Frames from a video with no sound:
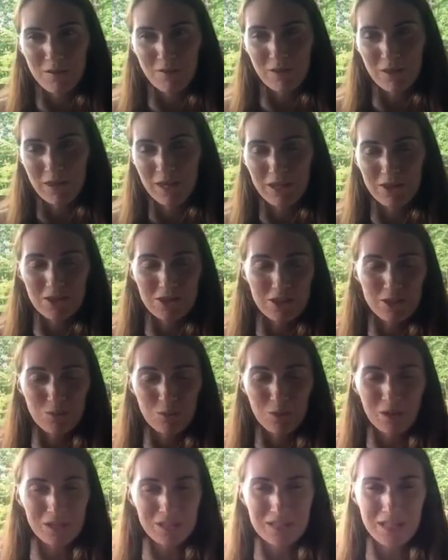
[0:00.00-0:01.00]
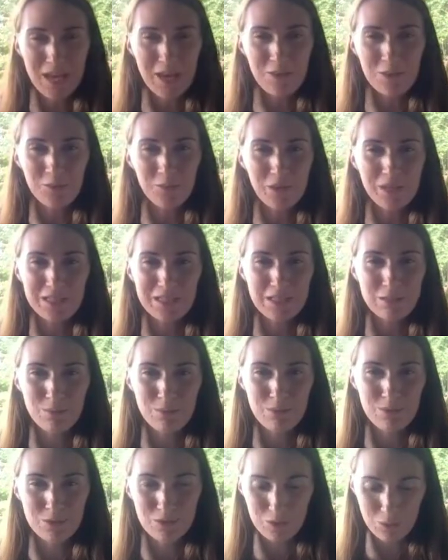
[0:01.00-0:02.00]
Everything just works out the way it's
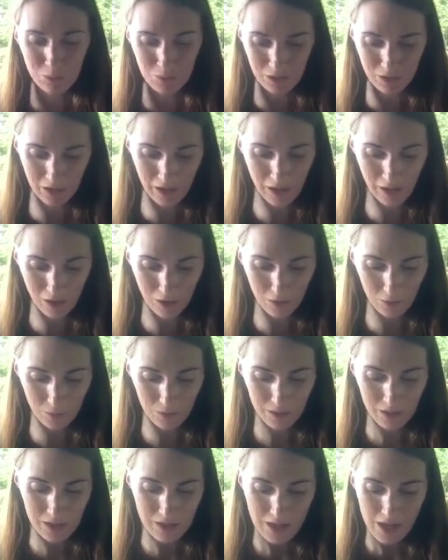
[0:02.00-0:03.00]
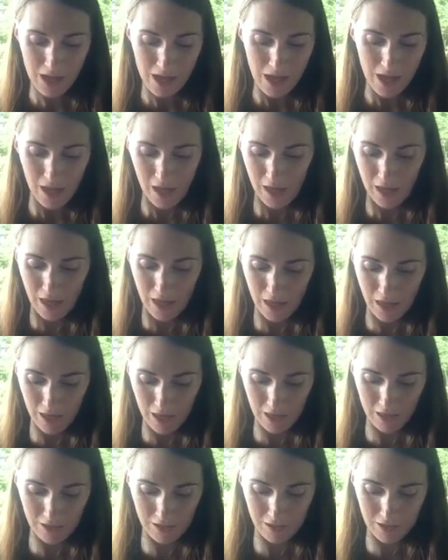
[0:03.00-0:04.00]
supposed to work out.
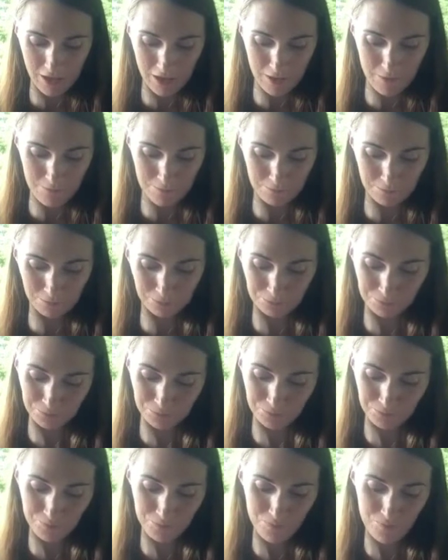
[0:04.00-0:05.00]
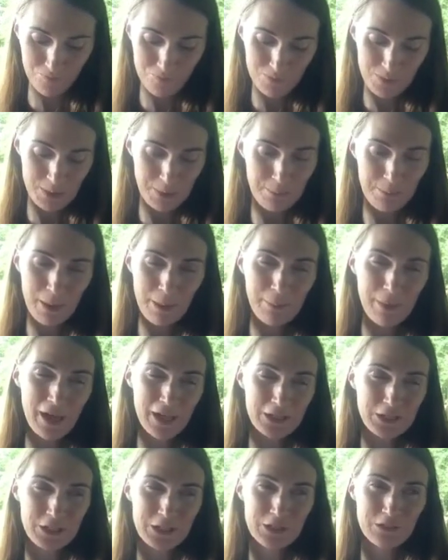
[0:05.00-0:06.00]
And my
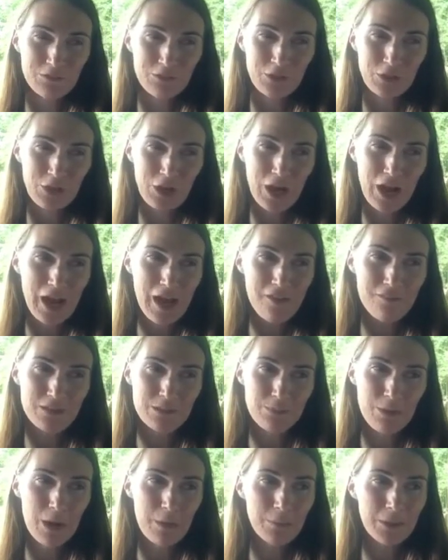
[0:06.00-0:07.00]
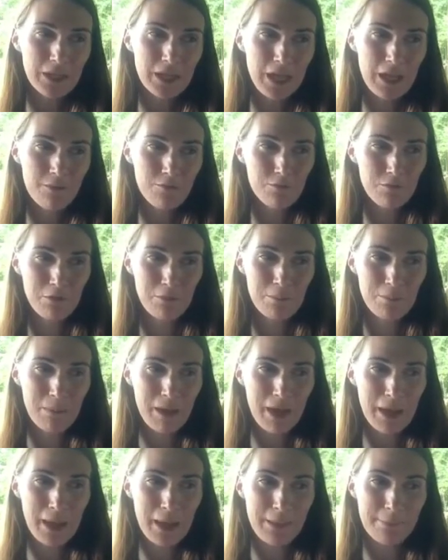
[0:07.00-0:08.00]
passions for crafts probably came from
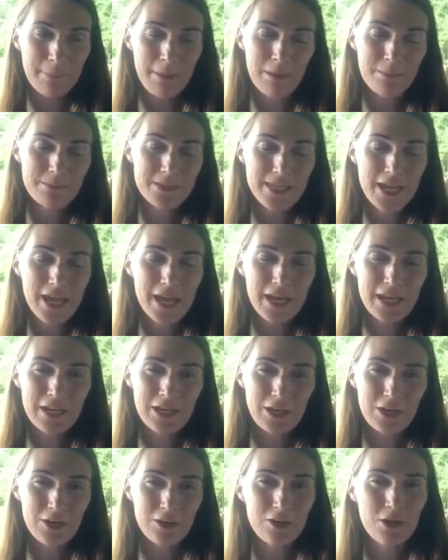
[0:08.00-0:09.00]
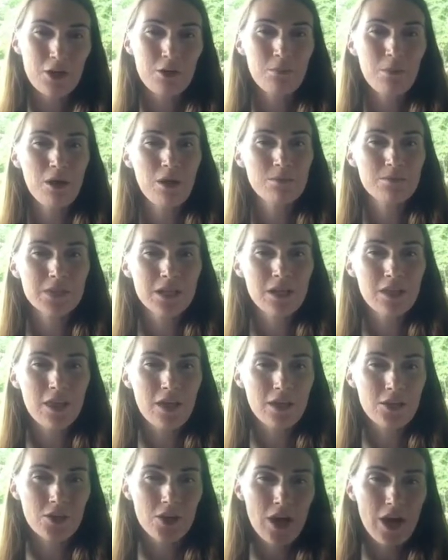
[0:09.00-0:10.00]
my mom's side. Her and her mom did a
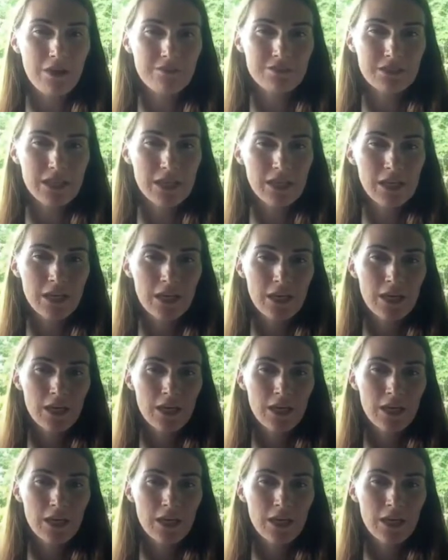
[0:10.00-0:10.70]
lot of crafting.